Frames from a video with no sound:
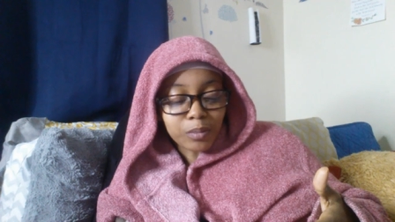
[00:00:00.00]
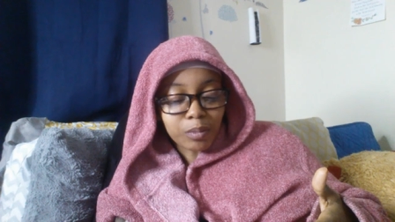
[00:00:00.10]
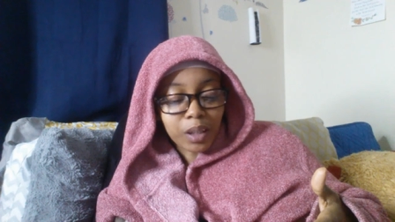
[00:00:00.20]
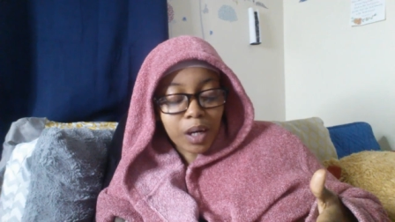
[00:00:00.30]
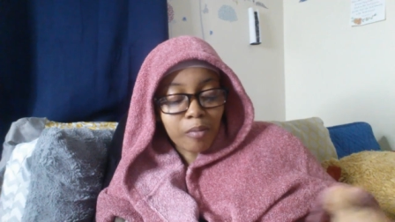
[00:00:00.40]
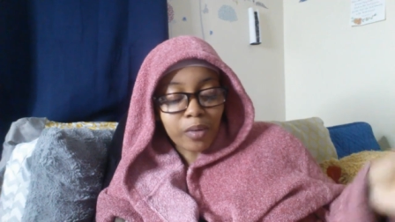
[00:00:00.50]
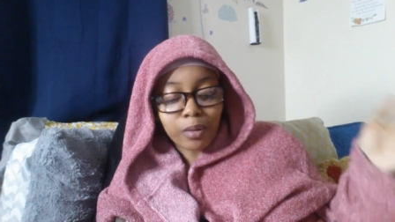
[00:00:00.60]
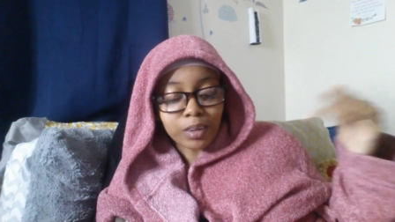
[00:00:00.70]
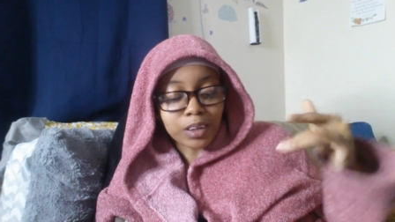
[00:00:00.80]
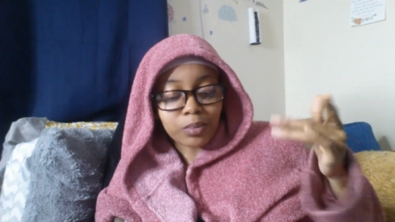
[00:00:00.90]
but um,
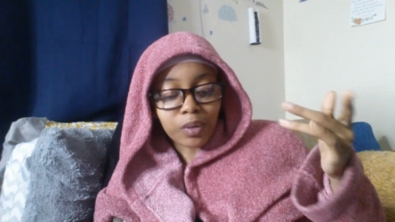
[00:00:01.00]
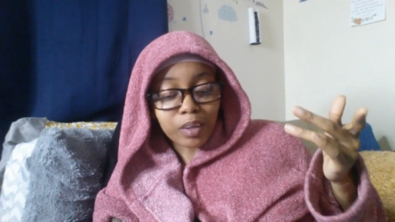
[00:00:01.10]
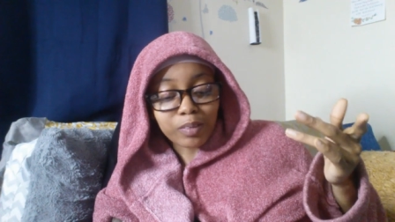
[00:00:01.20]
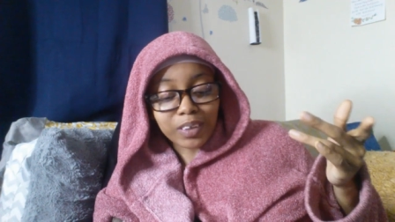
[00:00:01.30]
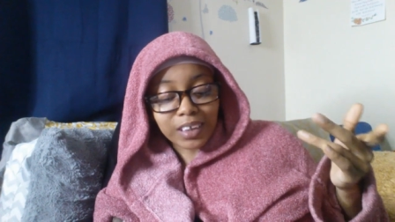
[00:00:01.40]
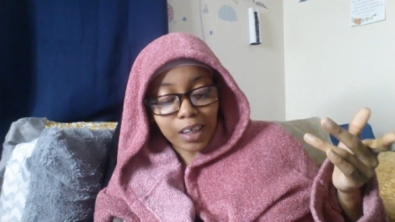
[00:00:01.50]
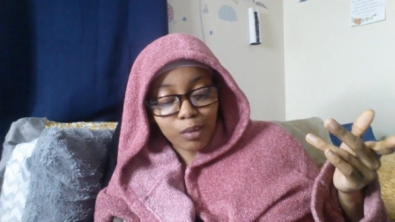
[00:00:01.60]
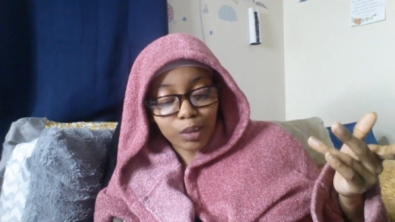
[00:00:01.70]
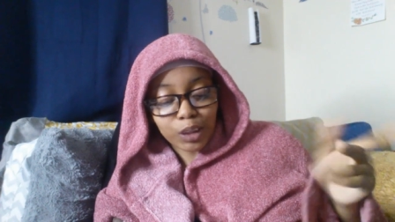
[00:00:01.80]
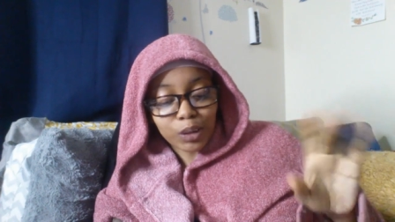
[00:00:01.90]
there was this one
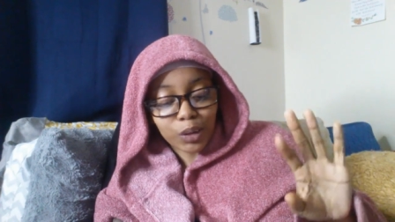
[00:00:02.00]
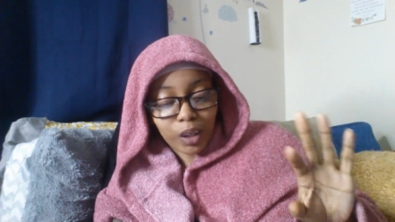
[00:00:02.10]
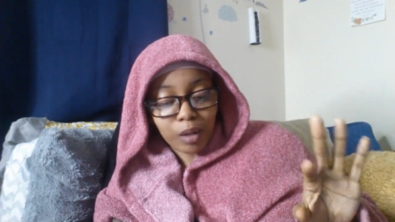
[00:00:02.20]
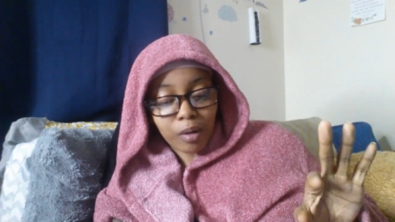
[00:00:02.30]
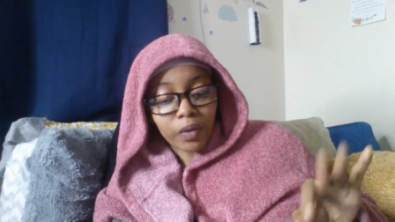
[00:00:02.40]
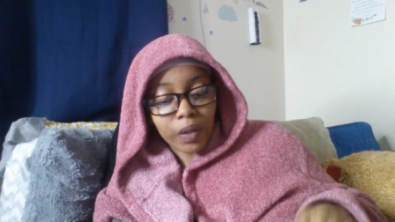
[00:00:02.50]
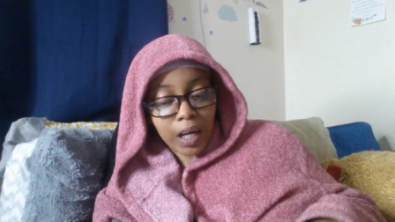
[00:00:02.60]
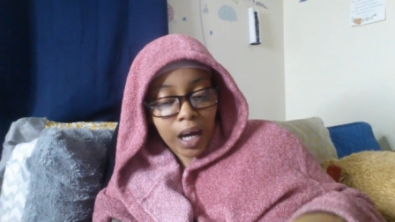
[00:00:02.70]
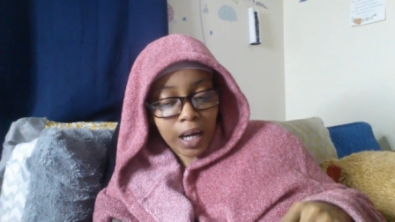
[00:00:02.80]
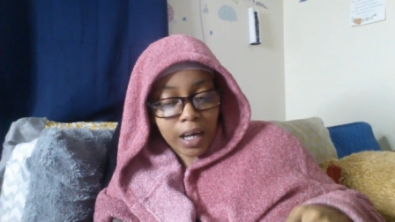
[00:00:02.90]
scene where she's talking about the
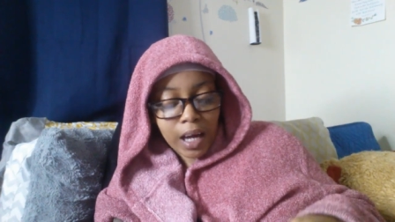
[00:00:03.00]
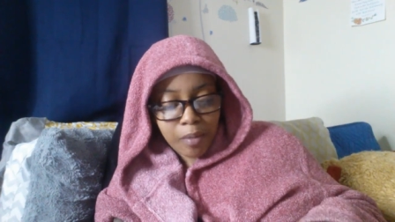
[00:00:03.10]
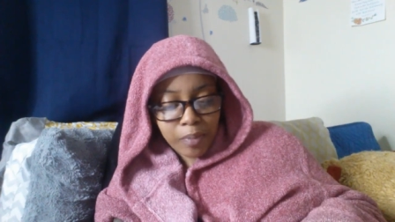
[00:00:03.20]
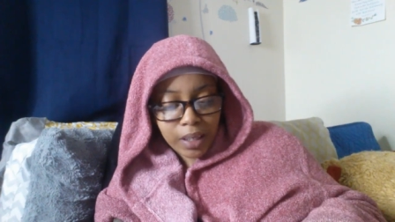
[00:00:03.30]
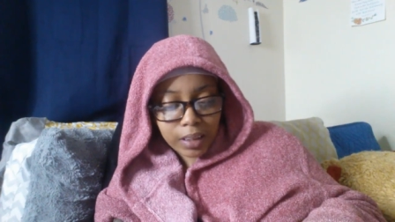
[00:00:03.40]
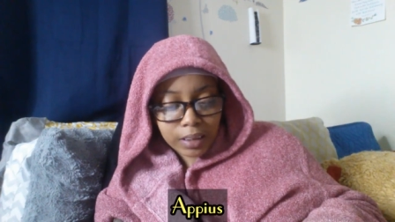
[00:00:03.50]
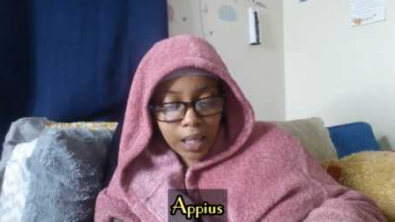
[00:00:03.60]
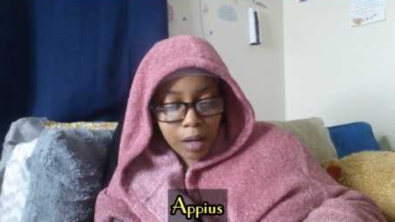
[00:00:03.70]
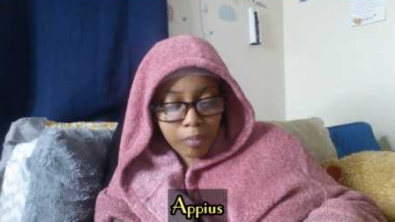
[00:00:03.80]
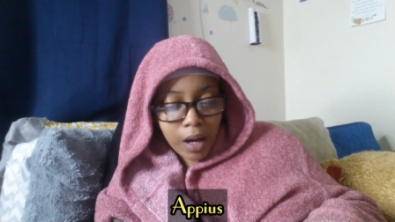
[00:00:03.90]
guy Apius,
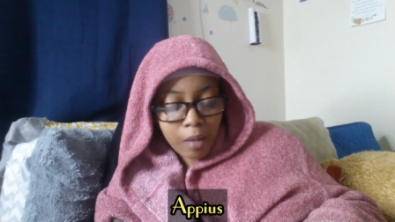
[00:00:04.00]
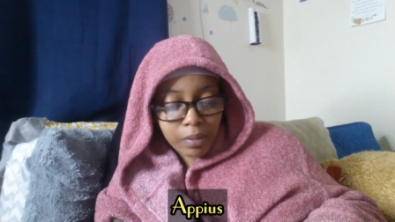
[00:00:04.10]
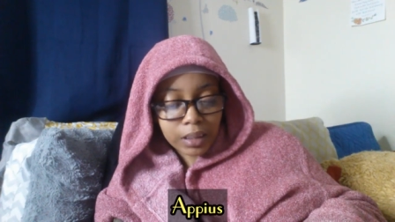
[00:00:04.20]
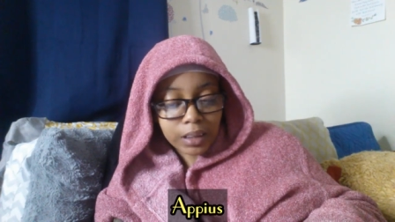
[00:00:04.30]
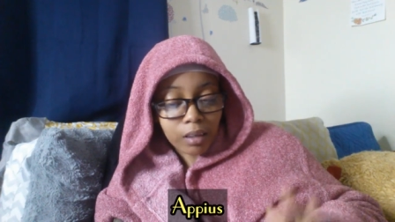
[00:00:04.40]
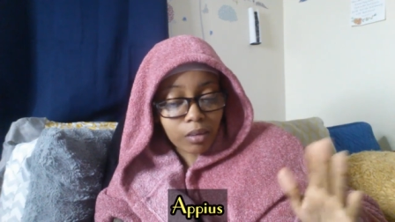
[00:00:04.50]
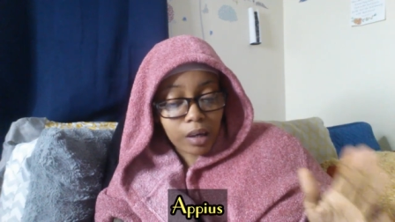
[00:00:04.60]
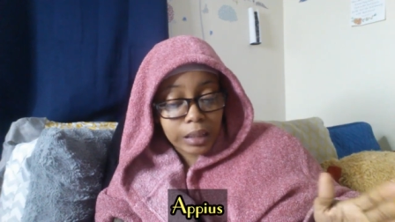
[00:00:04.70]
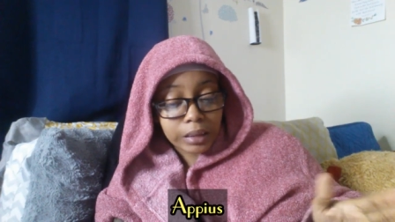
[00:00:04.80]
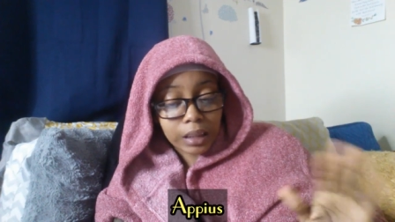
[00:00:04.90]
I, Apius. I don't know
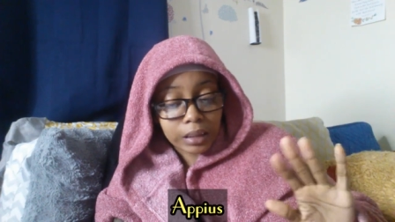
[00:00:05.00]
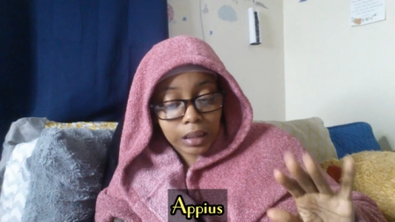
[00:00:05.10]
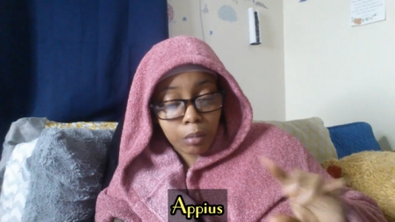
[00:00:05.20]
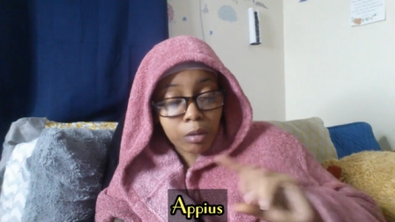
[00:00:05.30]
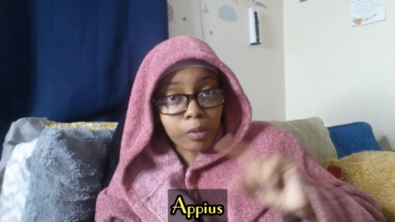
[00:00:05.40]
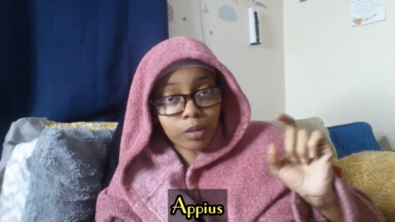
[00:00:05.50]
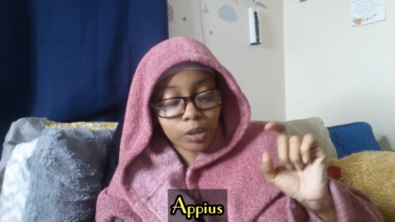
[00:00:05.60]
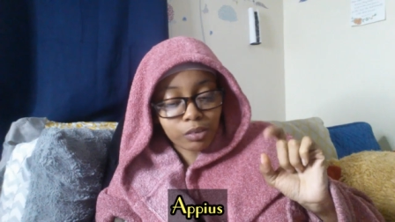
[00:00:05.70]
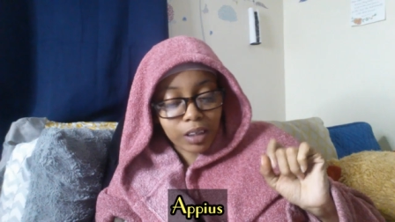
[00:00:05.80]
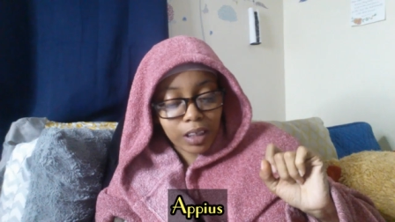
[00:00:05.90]
how to say his name. It'll be on the
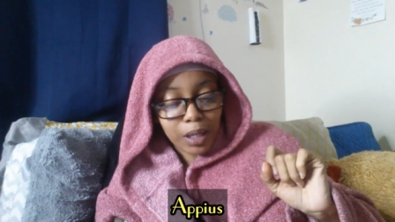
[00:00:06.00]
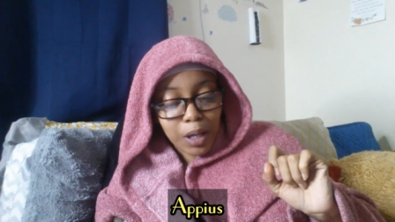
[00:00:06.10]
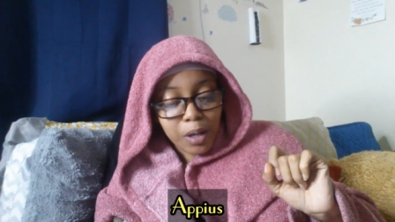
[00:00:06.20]
screen.